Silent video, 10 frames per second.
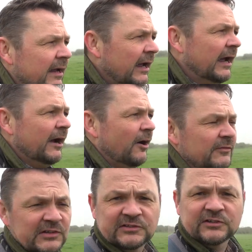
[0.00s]
uh, of
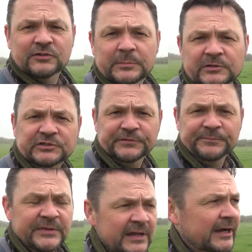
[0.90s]
its distribution.
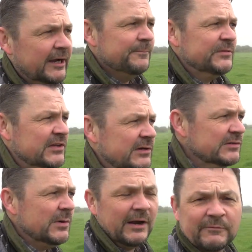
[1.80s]
Um, so it's
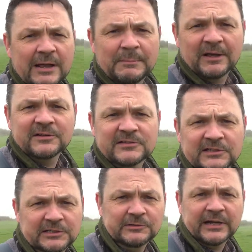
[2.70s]
quite a rare plant in
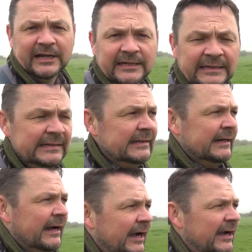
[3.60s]
the UK.
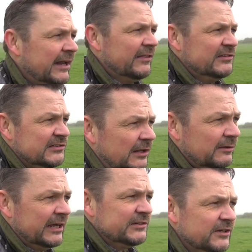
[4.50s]
Uh, now this is a
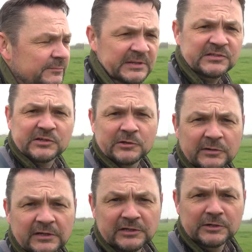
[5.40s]
location I've been to
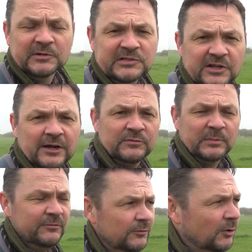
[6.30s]
numerous times
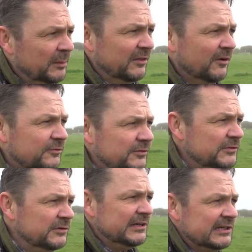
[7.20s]
before, but not for a
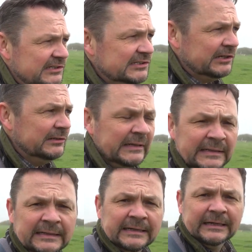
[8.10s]
few years. So
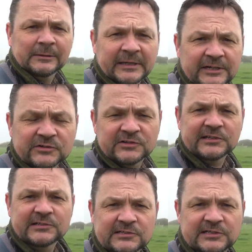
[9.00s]
it'll be interesting to